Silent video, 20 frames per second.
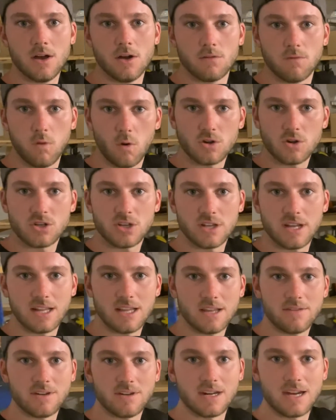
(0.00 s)
Fortunately, I
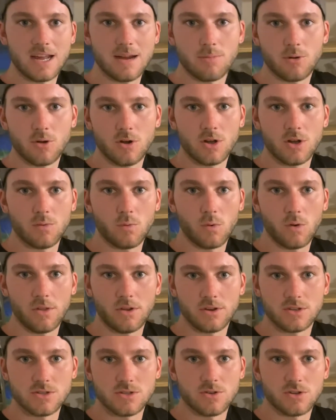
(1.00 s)
live in a neighborhood where
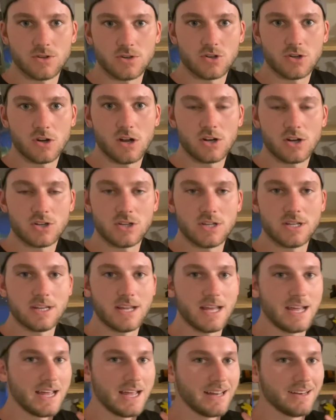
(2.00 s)
there's new construction
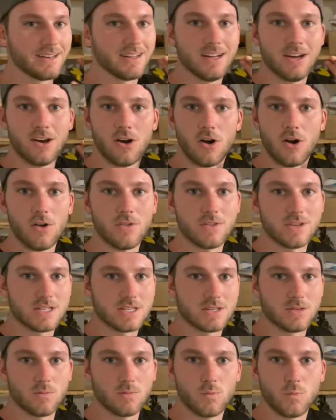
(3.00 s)
and all
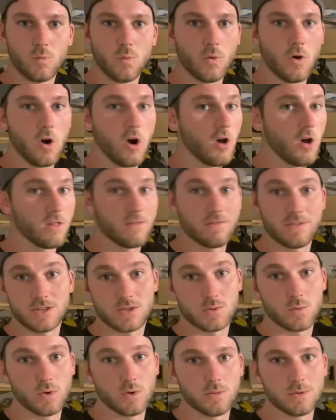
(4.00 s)
these, all of
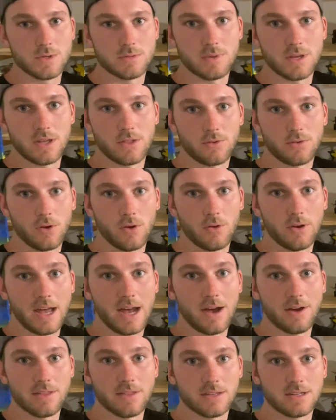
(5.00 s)
this wood was being thrown
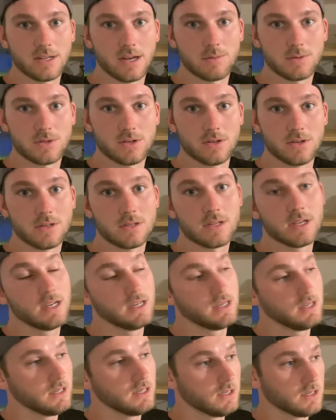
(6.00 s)
out in the dumpsters.
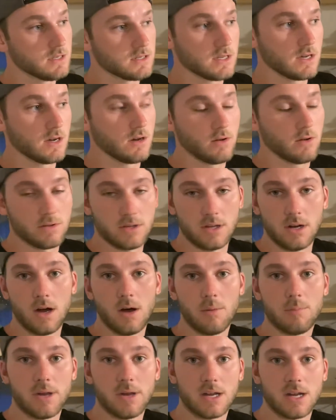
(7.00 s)
So, you know,
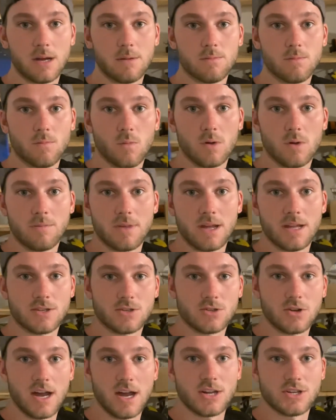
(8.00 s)
I'll pick up one man's
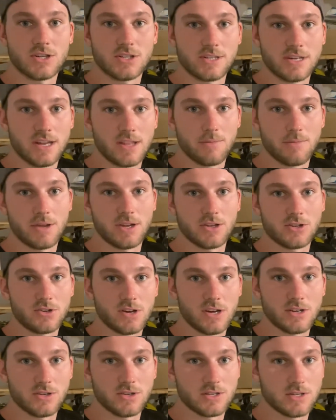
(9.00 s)
trash as another man's
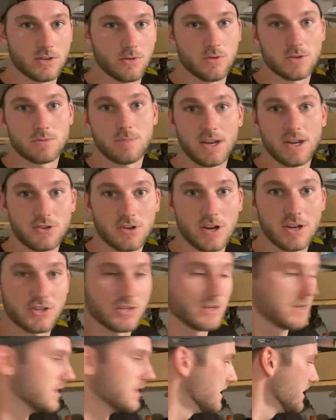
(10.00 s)
treasure. So it was my
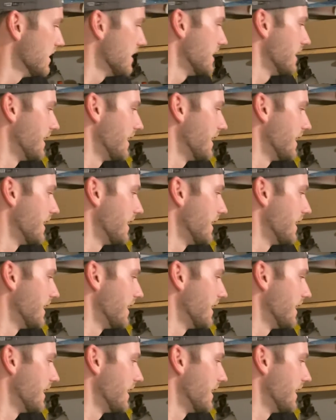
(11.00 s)
treasure.